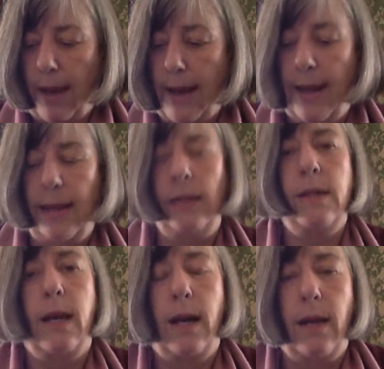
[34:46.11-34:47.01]
and
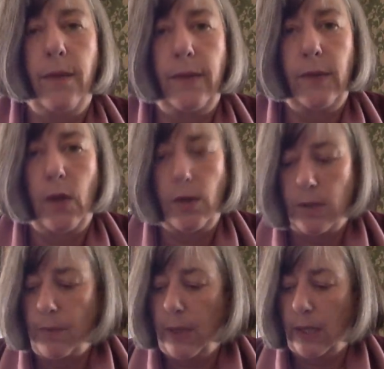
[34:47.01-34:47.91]
there's going
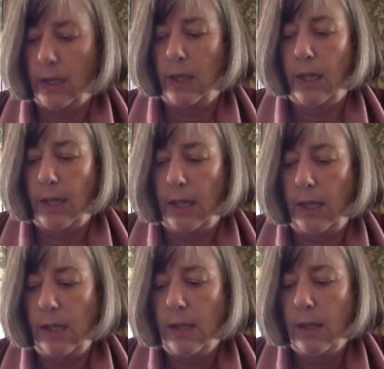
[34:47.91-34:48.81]
to be a
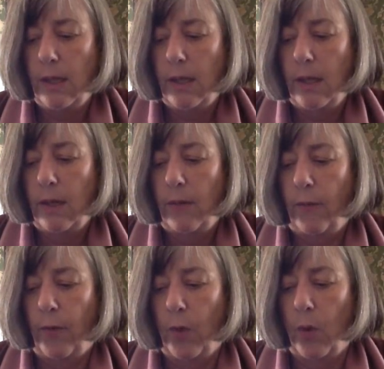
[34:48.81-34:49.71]
need
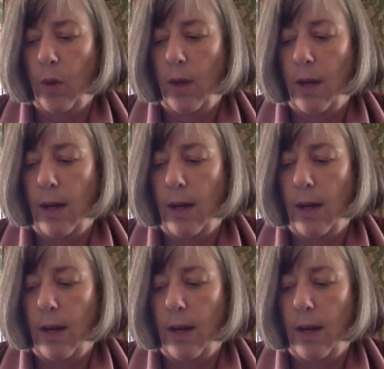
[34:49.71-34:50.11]
for